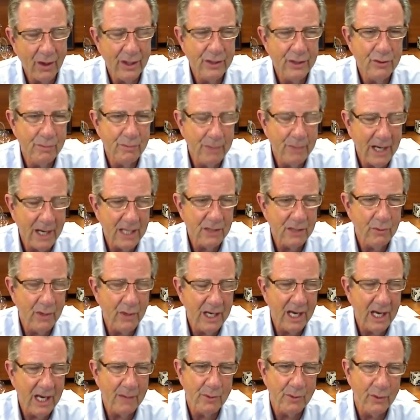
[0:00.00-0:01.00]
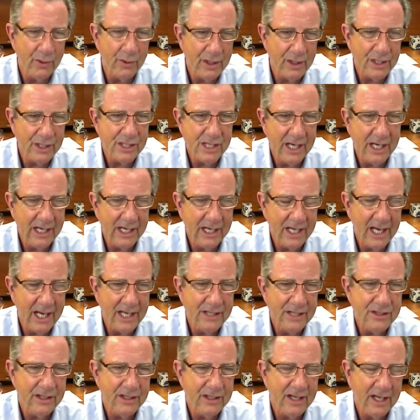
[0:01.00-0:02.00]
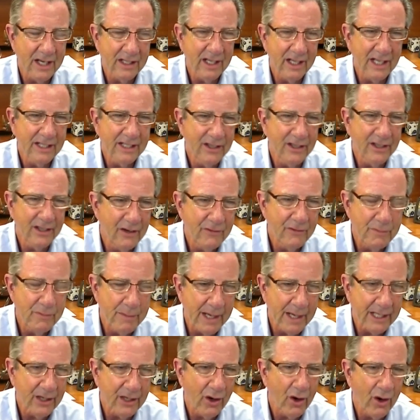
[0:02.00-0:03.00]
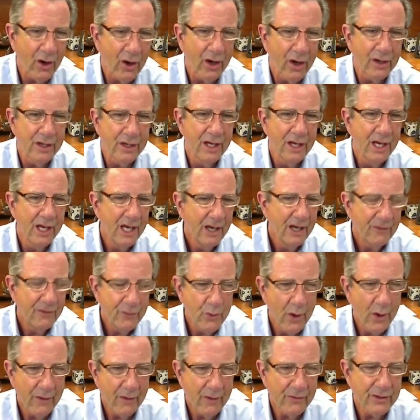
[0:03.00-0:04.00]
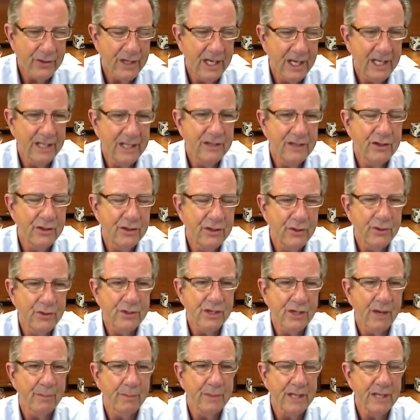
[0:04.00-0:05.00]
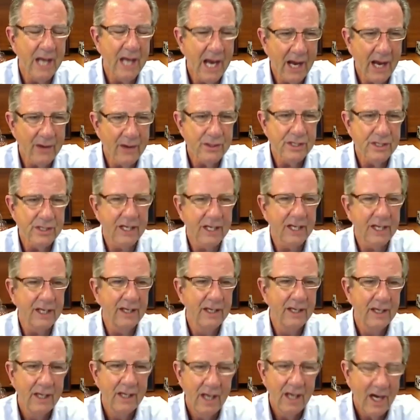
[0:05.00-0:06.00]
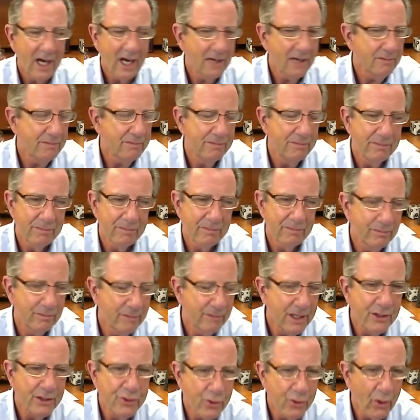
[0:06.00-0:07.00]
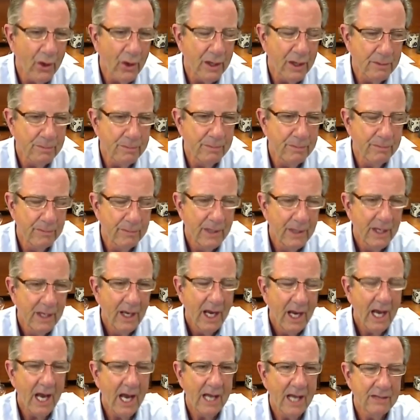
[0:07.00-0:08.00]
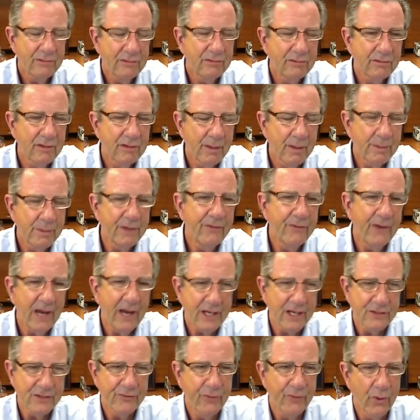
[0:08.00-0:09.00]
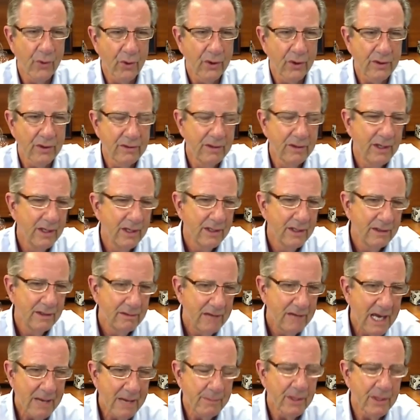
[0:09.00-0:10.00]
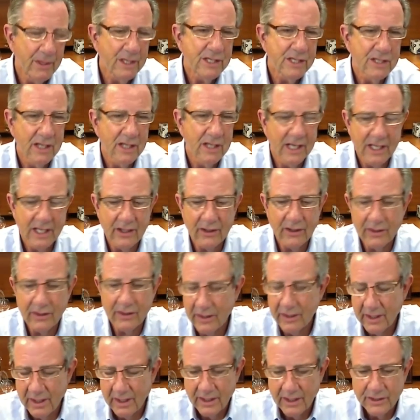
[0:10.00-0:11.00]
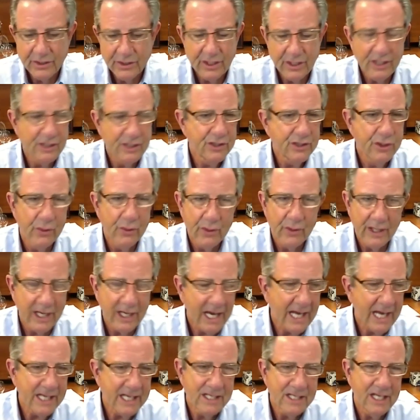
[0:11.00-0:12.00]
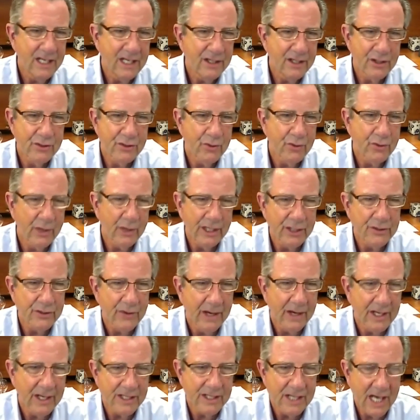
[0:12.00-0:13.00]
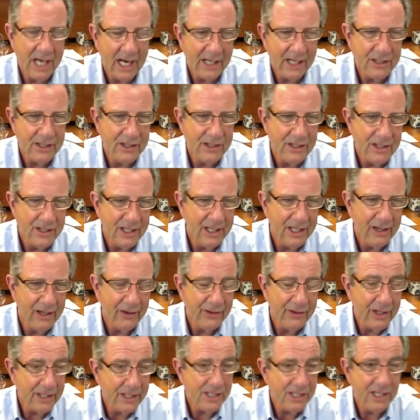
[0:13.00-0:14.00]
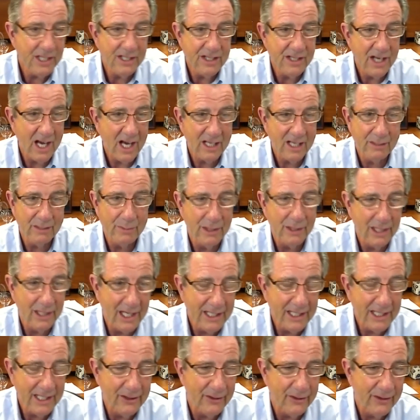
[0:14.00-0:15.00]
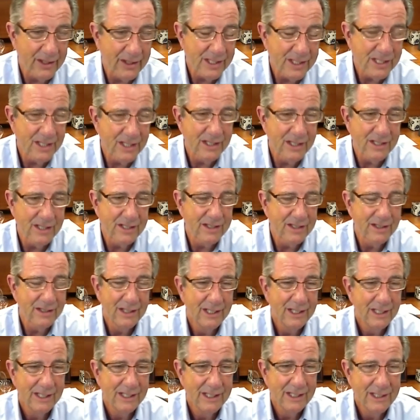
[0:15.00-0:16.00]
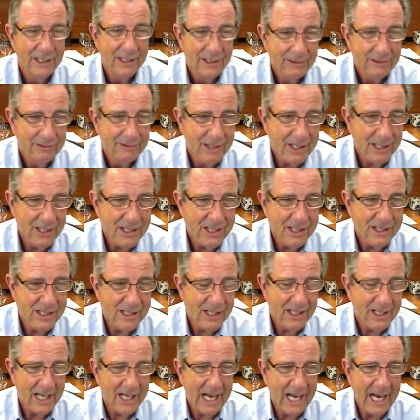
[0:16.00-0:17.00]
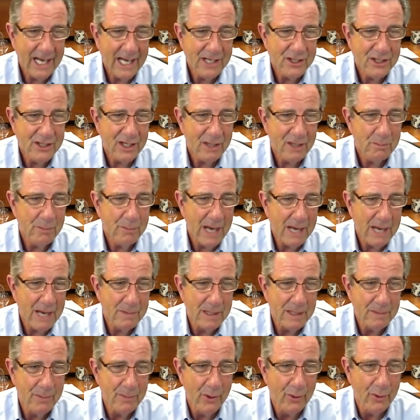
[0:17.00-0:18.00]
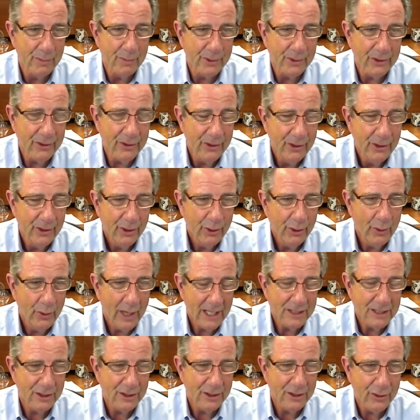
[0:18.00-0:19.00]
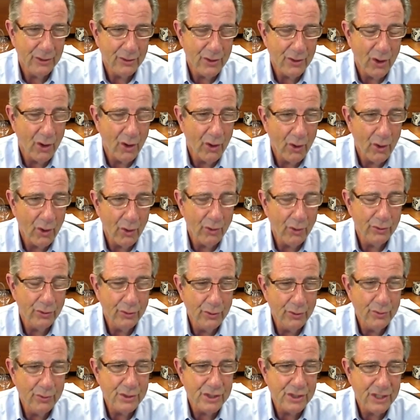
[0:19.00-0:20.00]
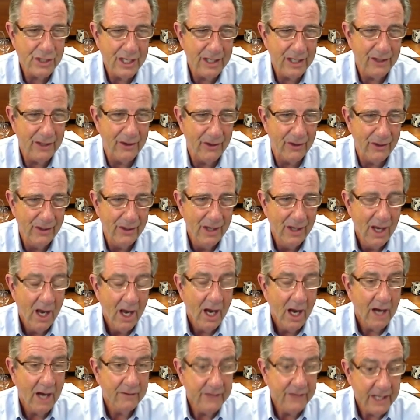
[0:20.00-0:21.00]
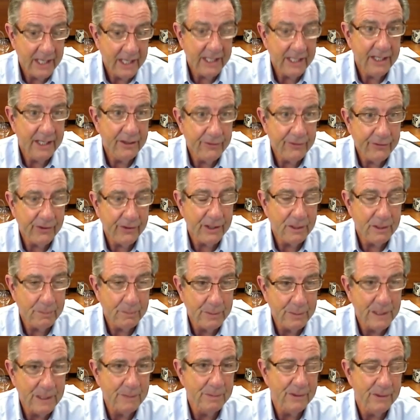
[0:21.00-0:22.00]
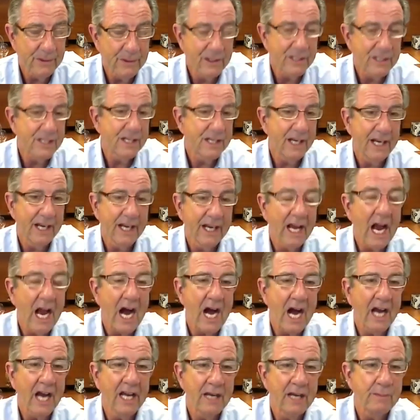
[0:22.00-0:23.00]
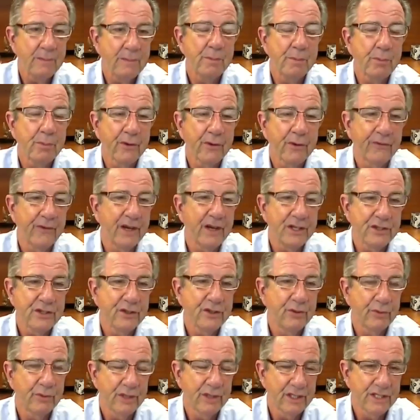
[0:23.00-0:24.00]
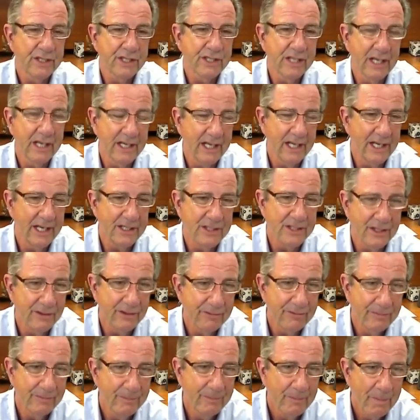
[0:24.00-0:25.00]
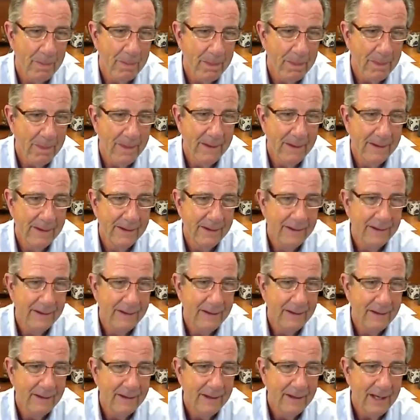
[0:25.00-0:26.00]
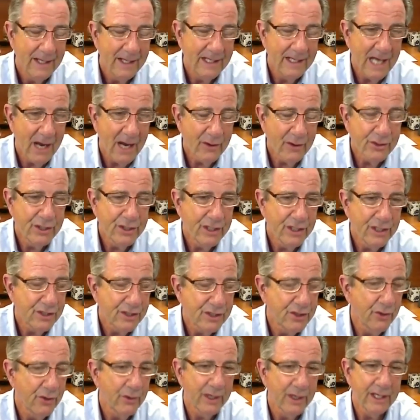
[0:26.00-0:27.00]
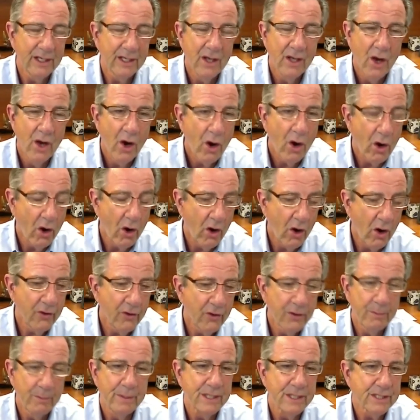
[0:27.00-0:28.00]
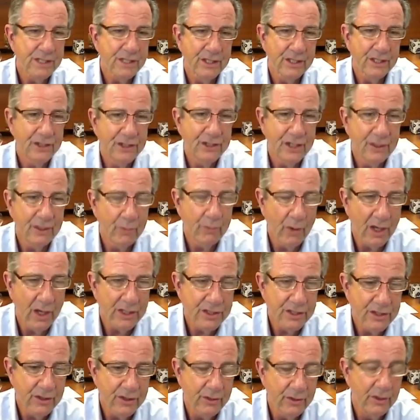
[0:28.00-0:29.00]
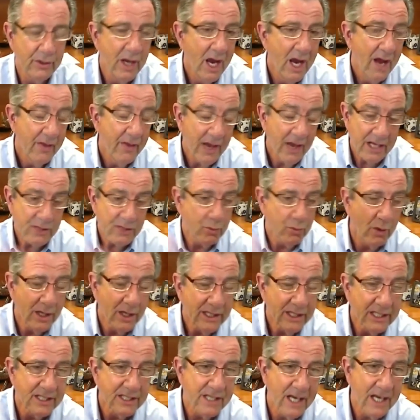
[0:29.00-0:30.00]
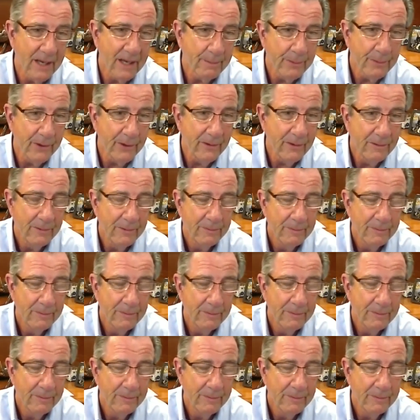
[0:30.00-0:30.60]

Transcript: you? And by the way, I'm a real estate agent. I'd like to give you my card. If you ever need to do something in housing, I'd enjoy. And let me fast forward. 8 months later, she's doing 18 to 20 transactions a year. This is not a millennial. This is an aging baby boomer who had to learn a whole new skill of getting in front of people and saying, I am a professional real estate agent. And now she's doing all the business she wants to do. That's one example.